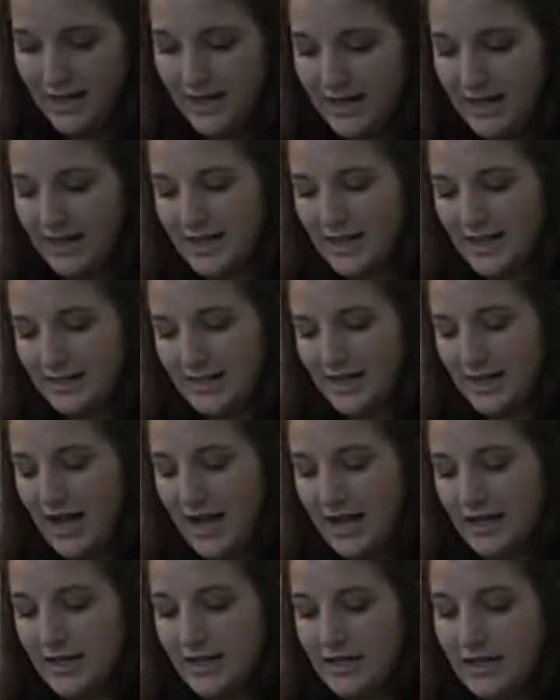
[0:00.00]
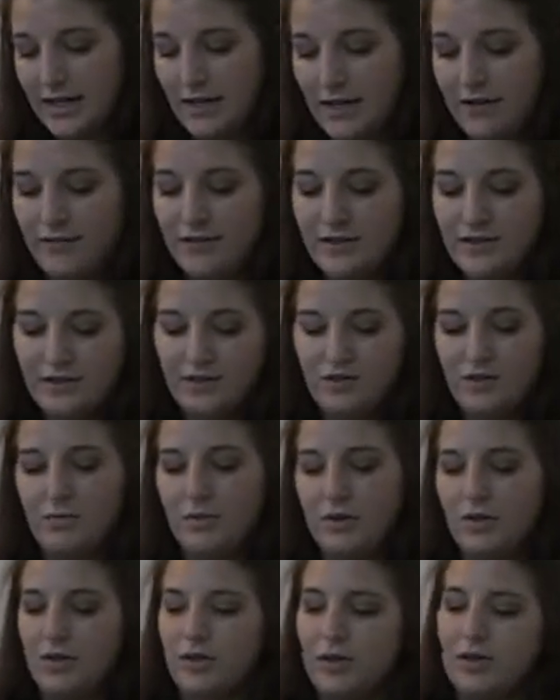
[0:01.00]
again, I said I need a physical
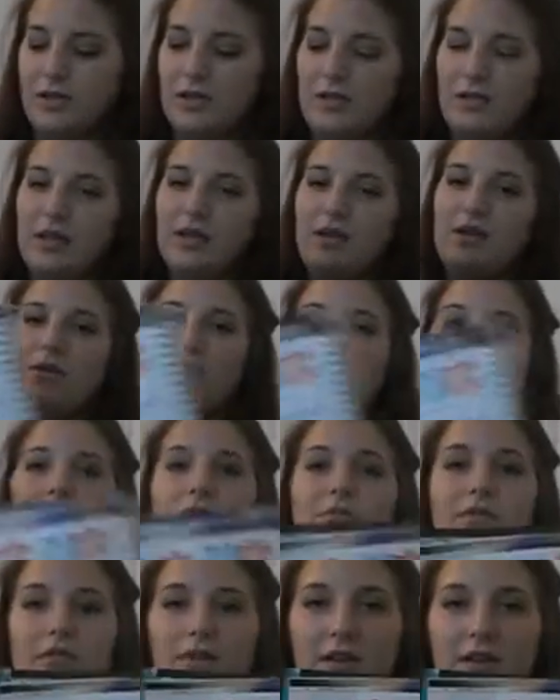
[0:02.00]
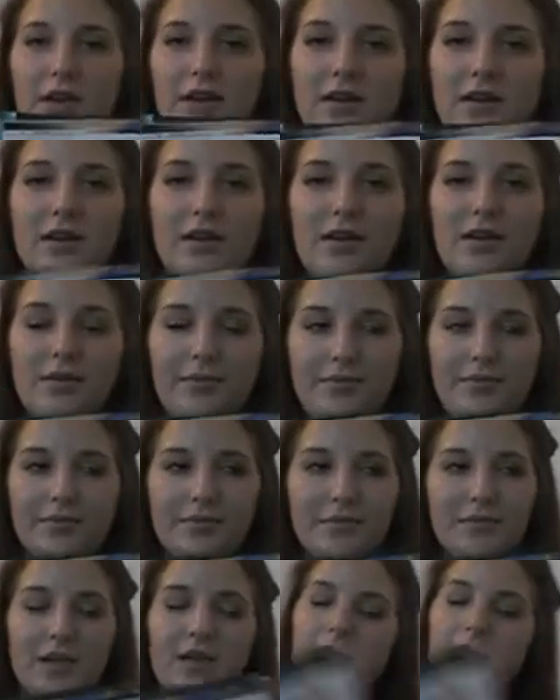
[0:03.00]
book. It goes over I
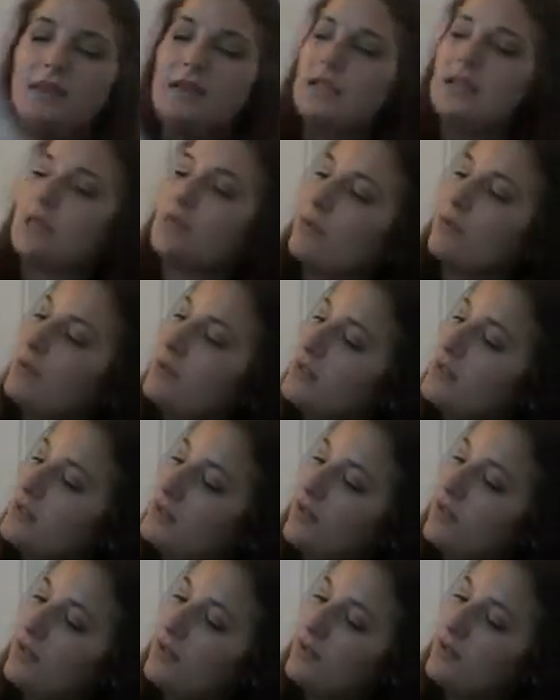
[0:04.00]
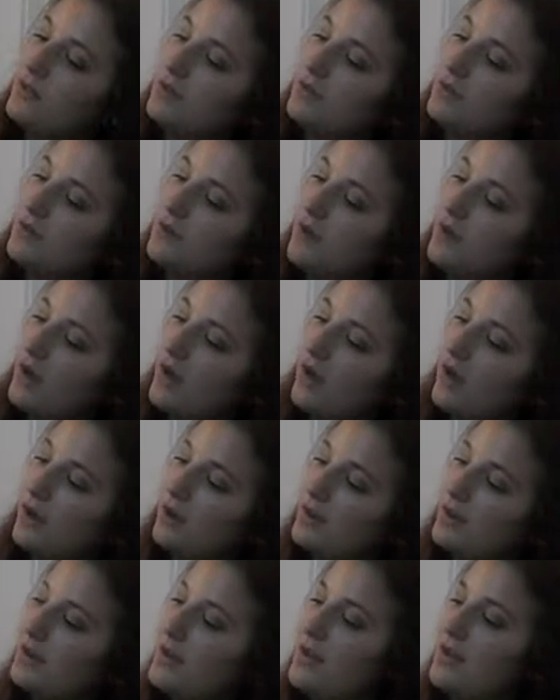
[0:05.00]
think this one is
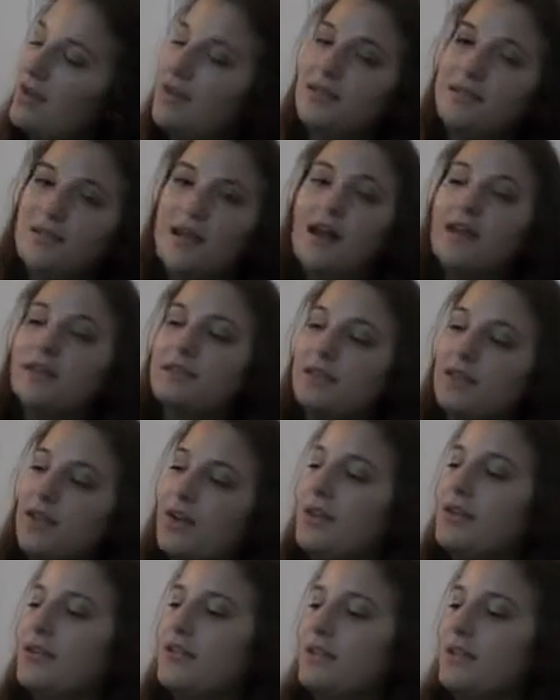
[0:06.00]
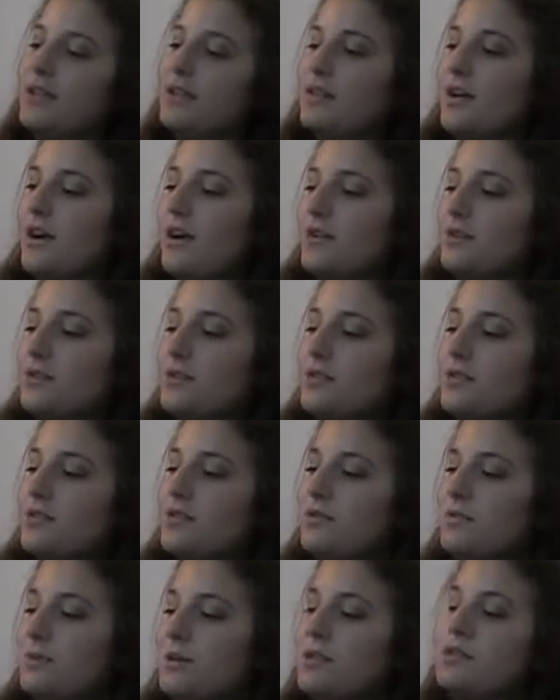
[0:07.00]
tonsillitis.
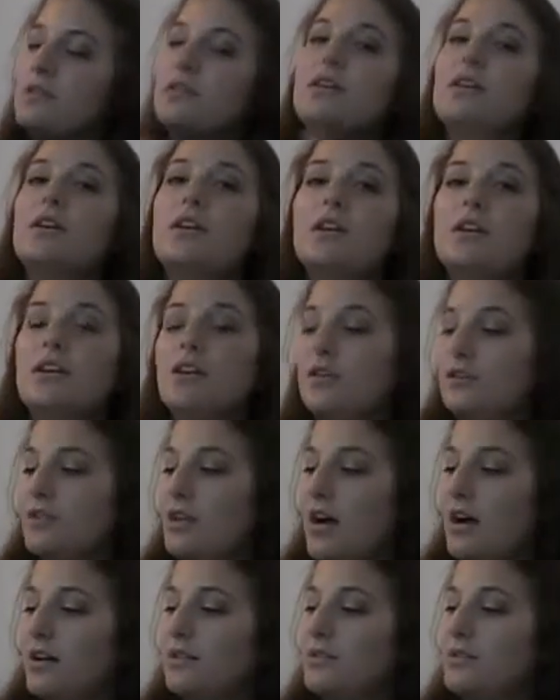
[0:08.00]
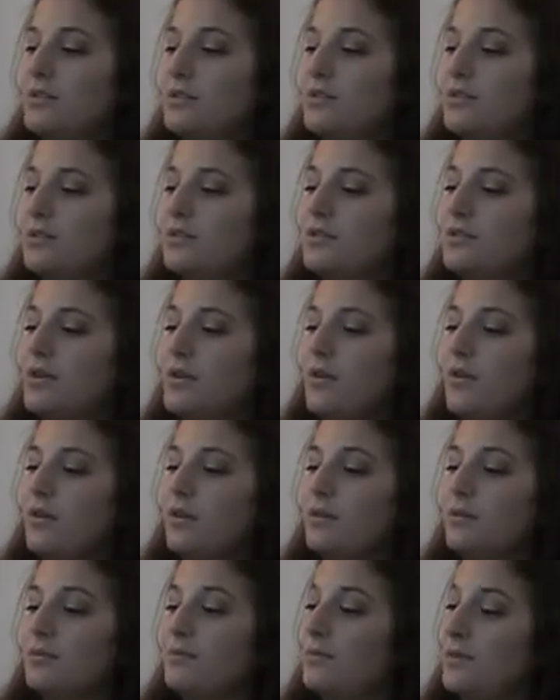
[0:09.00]
Tonsils means your tonsils
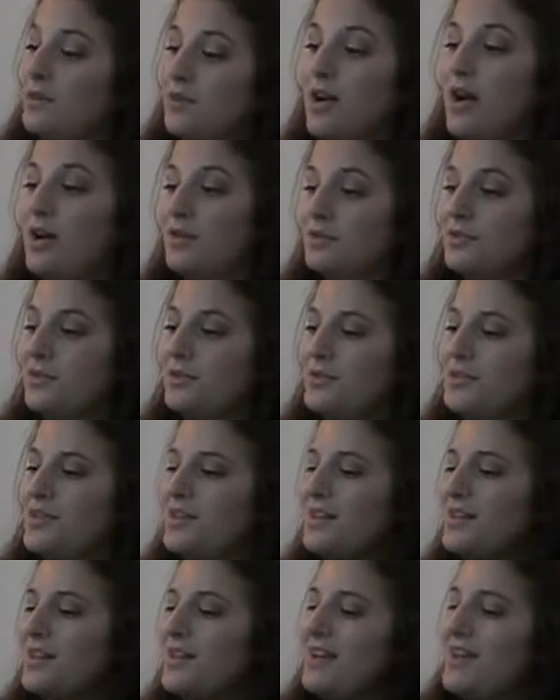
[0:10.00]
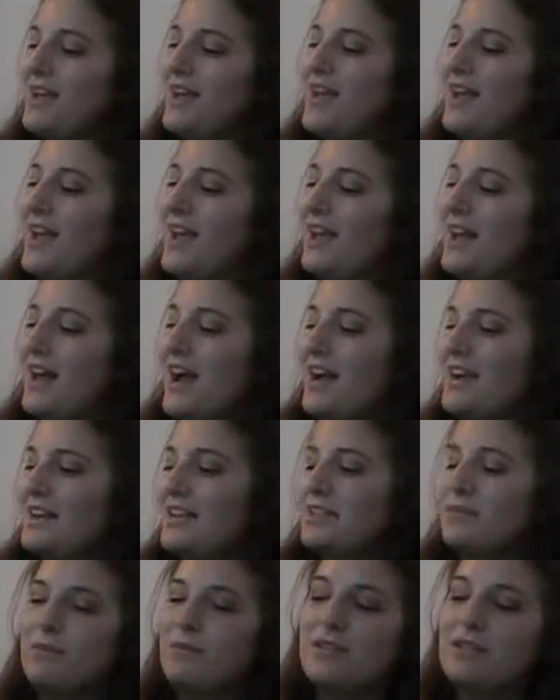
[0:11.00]
or your tonsils, and
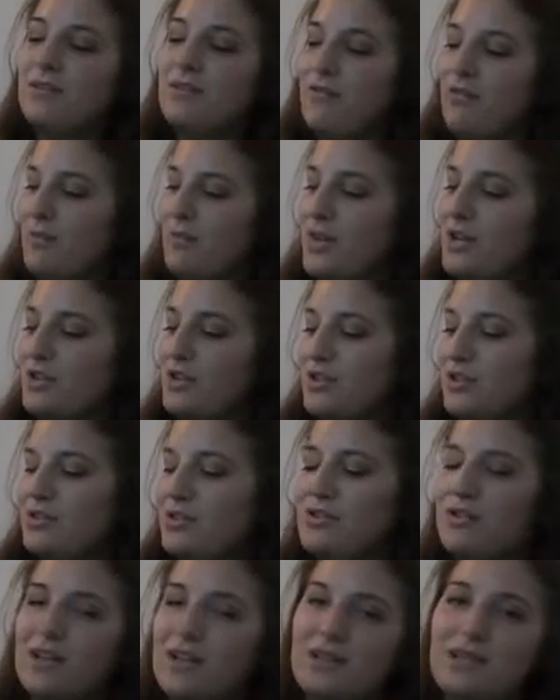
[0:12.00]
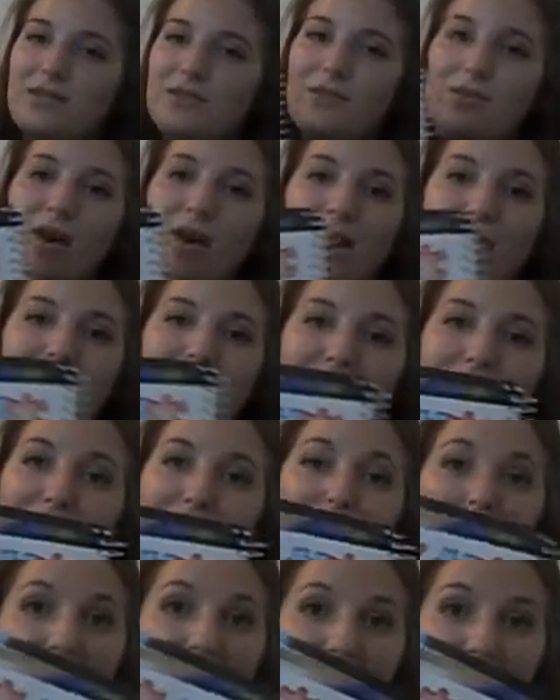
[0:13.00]
itis means inflammation. So that's why it's
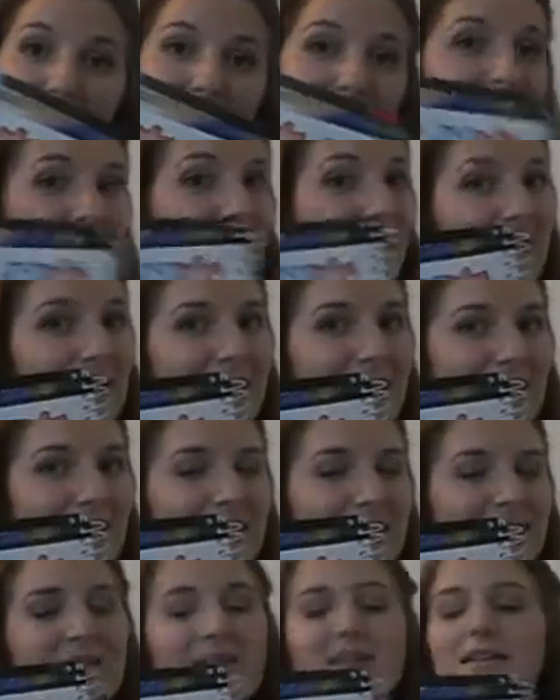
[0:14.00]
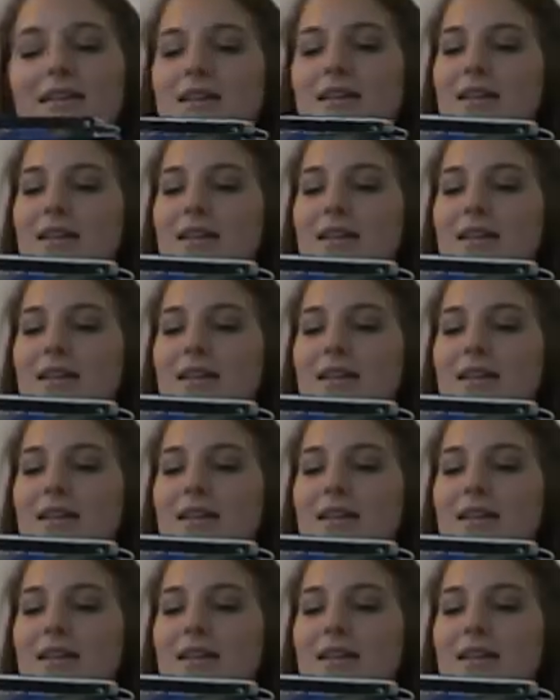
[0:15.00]
called tonsillitis.